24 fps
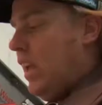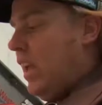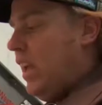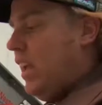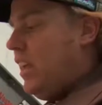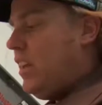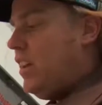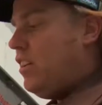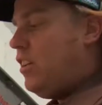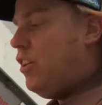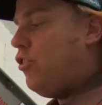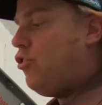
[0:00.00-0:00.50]

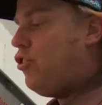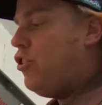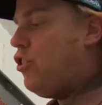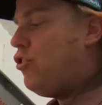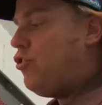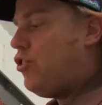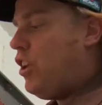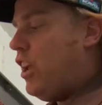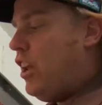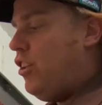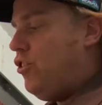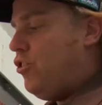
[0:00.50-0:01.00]
In addition to
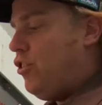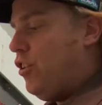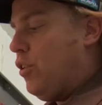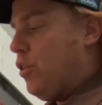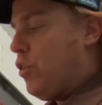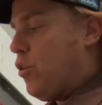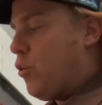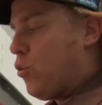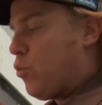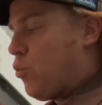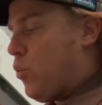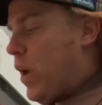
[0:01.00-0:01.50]
changing
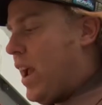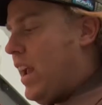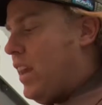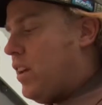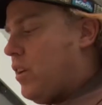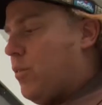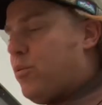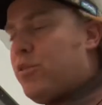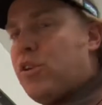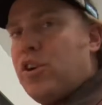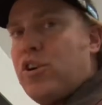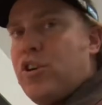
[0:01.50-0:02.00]
the rate
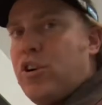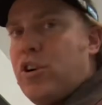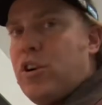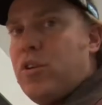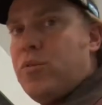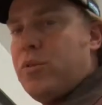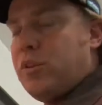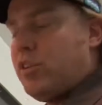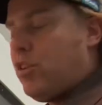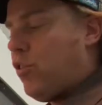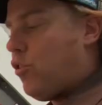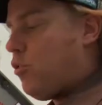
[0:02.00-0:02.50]
of the
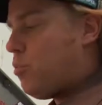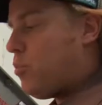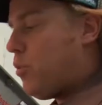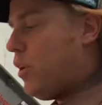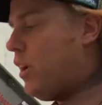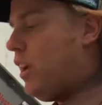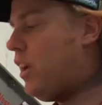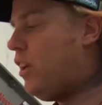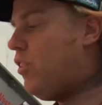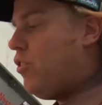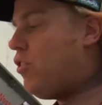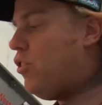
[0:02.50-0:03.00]
curve with the
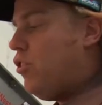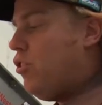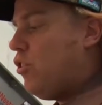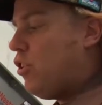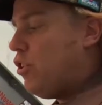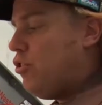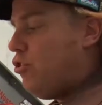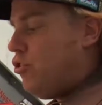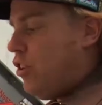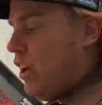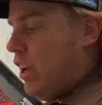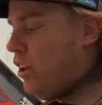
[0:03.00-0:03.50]
springs, you
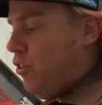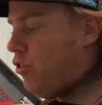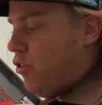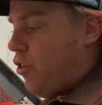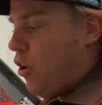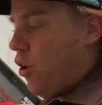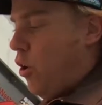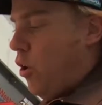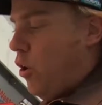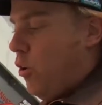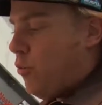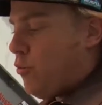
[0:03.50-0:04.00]
can change
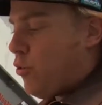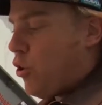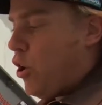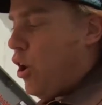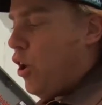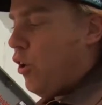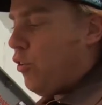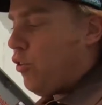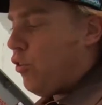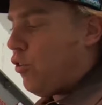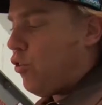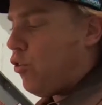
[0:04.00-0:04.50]
the
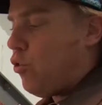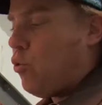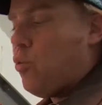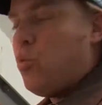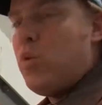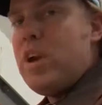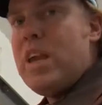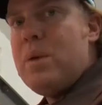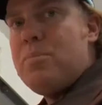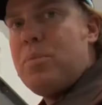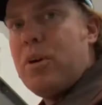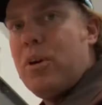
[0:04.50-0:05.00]
overall
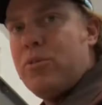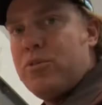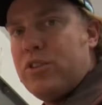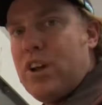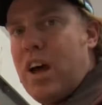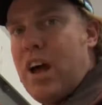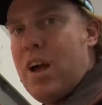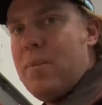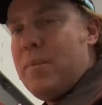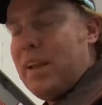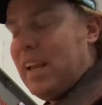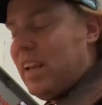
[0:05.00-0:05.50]
sweep of
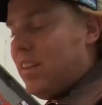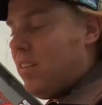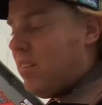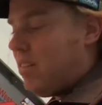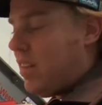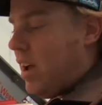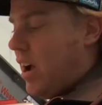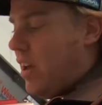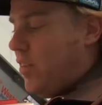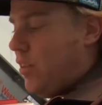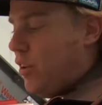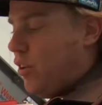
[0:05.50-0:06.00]
timing
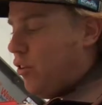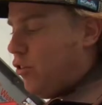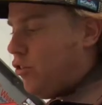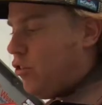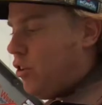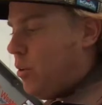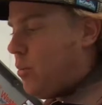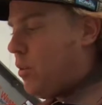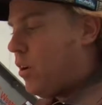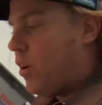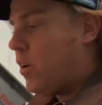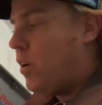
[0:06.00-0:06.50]
inside the
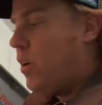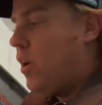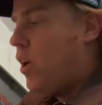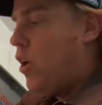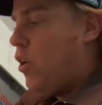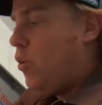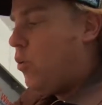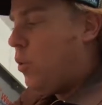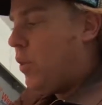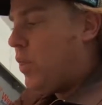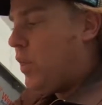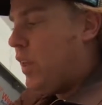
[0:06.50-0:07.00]
distributor
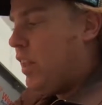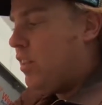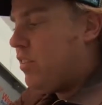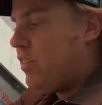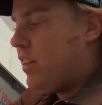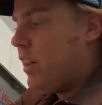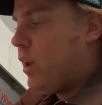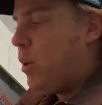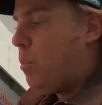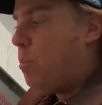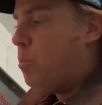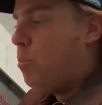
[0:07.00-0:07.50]
with these
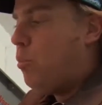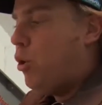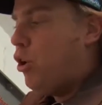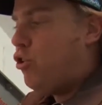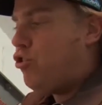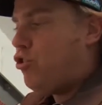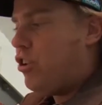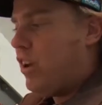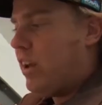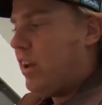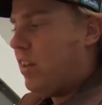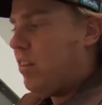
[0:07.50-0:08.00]
little
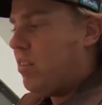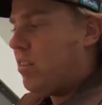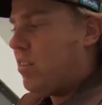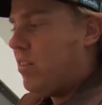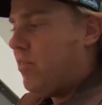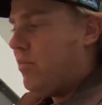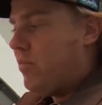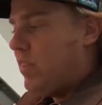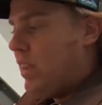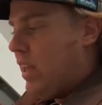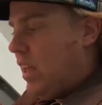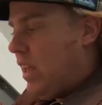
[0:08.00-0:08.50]
bushings.
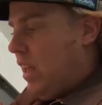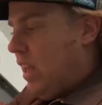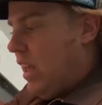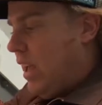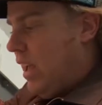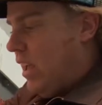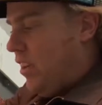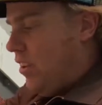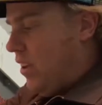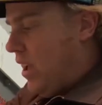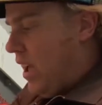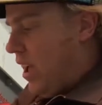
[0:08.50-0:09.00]

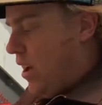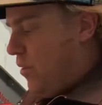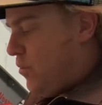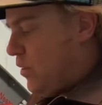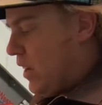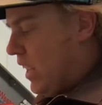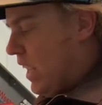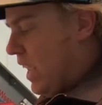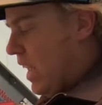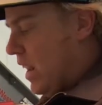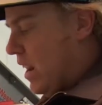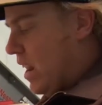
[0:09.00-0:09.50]
And you have
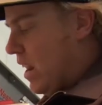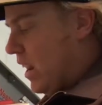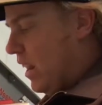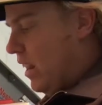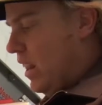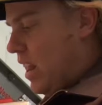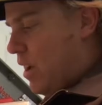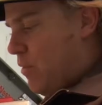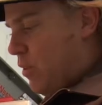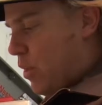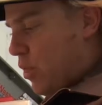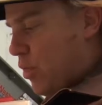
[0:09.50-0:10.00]
to get an
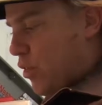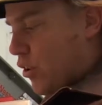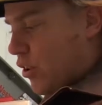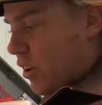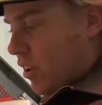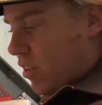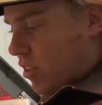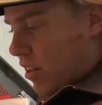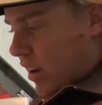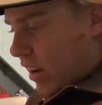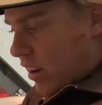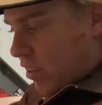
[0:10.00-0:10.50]

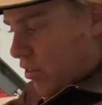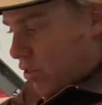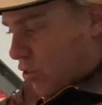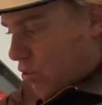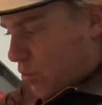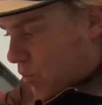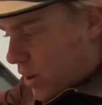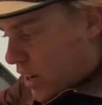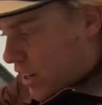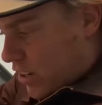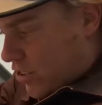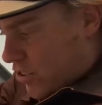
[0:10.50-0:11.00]
11/32
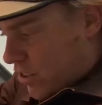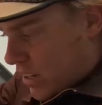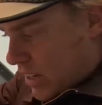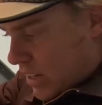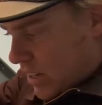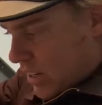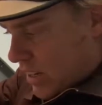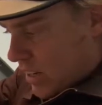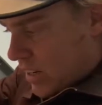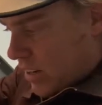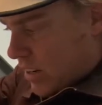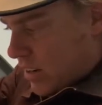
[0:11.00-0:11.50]
wrench
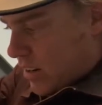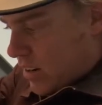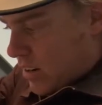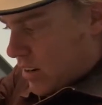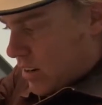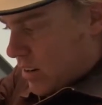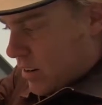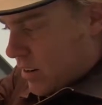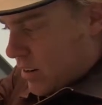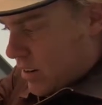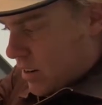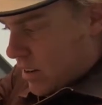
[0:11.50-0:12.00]
in
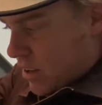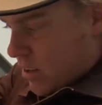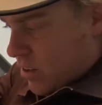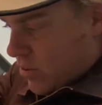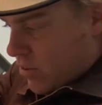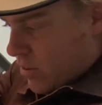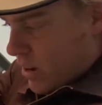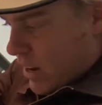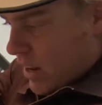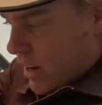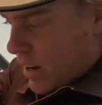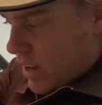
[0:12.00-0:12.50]
here,
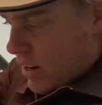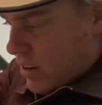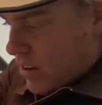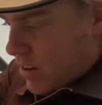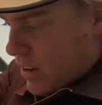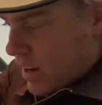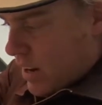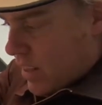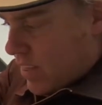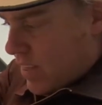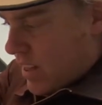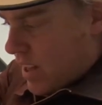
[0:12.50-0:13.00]
right
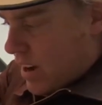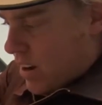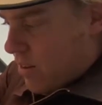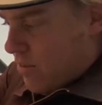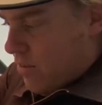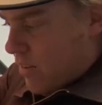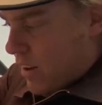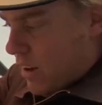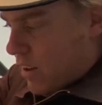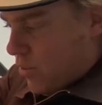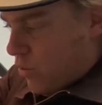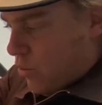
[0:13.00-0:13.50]
underneath that
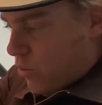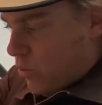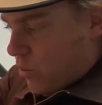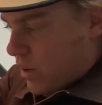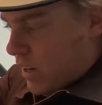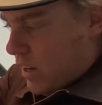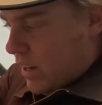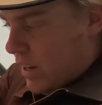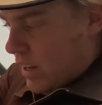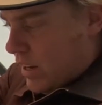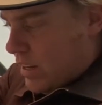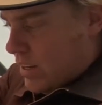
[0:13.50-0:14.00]
advance
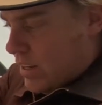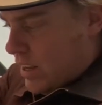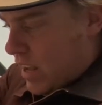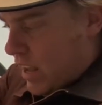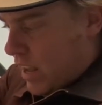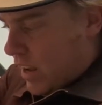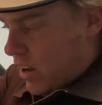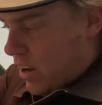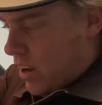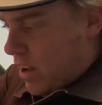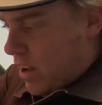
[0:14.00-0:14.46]
weight, and take